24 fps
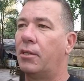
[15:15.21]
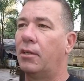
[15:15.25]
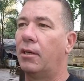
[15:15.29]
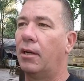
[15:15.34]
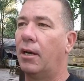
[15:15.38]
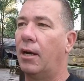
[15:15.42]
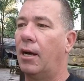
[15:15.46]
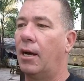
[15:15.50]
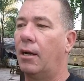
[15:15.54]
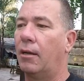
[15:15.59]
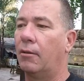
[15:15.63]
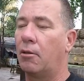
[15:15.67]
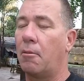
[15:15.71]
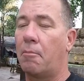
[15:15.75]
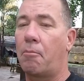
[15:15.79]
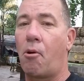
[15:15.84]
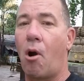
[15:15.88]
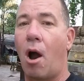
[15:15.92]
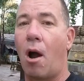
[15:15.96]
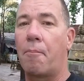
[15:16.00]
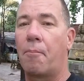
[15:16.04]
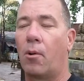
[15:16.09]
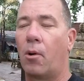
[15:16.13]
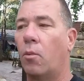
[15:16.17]
the
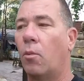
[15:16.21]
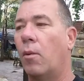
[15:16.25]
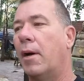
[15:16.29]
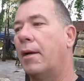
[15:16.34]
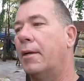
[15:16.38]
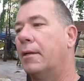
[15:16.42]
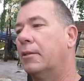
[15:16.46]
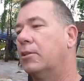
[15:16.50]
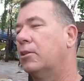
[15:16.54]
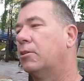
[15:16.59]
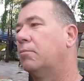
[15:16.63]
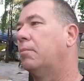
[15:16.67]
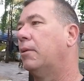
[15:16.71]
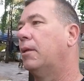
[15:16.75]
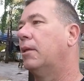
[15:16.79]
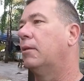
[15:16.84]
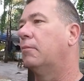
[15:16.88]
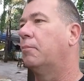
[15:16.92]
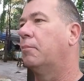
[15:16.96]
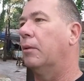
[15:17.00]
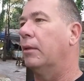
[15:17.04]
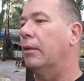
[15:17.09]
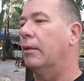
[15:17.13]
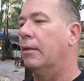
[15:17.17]
proper way to
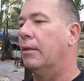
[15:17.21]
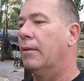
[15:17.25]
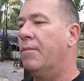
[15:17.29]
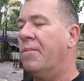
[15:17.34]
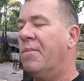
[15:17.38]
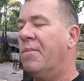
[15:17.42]
speak. But